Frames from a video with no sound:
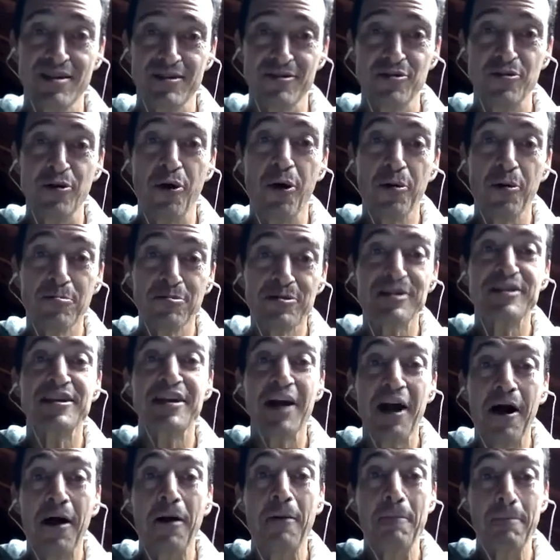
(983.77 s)
to
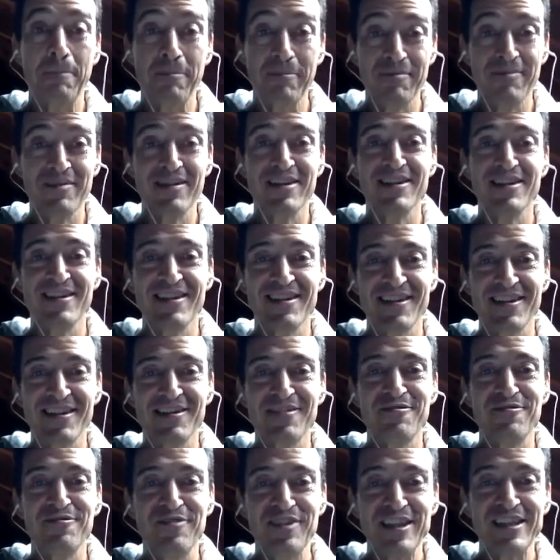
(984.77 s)
overcome
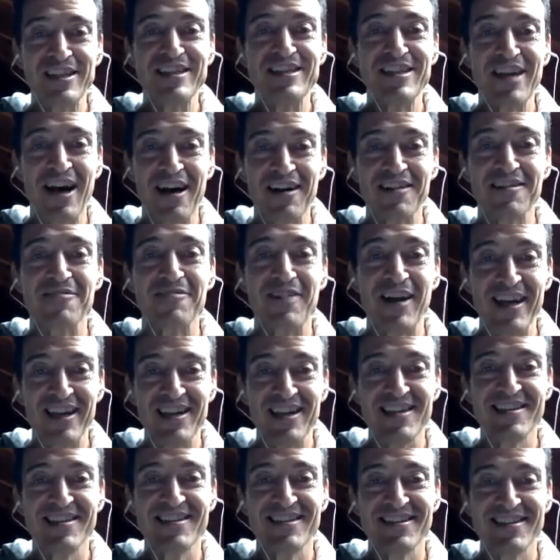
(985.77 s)
feeling not
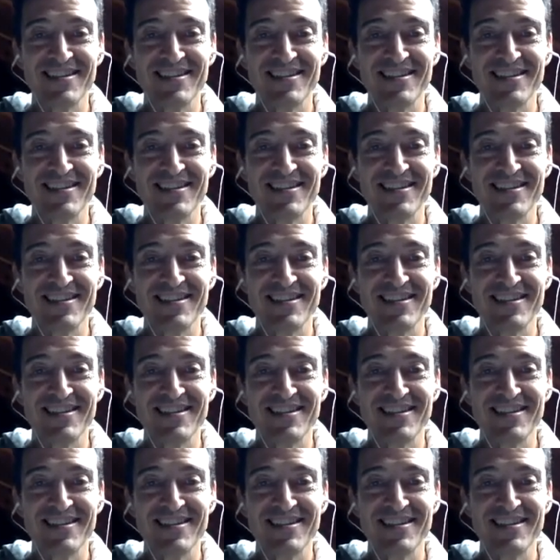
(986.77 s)
great.